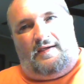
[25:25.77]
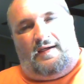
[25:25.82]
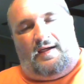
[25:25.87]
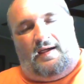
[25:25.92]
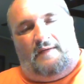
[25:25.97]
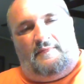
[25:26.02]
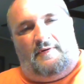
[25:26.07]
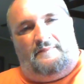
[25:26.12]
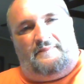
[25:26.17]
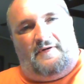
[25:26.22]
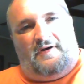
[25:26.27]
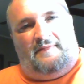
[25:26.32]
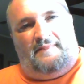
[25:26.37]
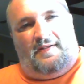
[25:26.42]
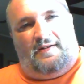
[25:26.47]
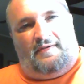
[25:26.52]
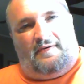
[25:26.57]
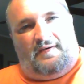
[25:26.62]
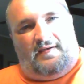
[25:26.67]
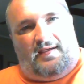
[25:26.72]
I'm a pretty
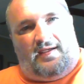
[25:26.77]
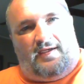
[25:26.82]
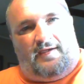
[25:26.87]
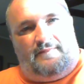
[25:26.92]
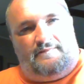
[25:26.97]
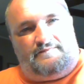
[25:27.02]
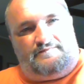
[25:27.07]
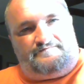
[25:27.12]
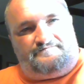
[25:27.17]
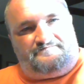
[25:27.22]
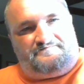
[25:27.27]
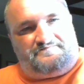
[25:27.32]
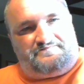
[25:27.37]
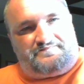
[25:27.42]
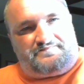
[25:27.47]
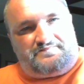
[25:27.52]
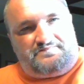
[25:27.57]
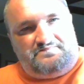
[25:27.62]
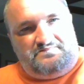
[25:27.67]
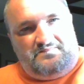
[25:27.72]
mellow guy.
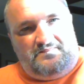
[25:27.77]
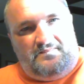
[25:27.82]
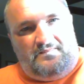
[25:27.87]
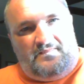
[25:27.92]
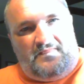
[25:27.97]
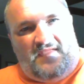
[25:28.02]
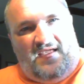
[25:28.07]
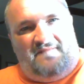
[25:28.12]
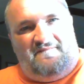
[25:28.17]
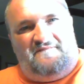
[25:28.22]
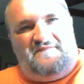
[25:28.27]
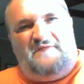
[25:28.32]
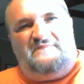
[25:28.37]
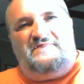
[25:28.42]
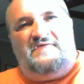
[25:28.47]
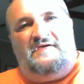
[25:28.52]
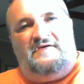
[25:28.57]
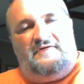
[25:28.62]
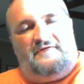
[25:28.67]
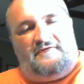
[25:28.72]
I'm
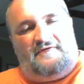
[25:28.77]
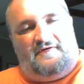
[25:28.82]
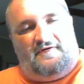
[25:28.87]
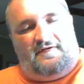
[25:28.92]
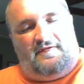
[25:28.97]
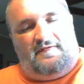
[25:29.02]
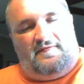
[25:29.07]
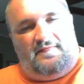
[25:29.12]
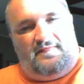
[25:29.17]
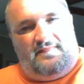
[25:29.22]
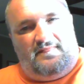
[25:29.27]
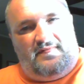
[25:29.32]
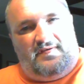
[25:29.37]
50 years old,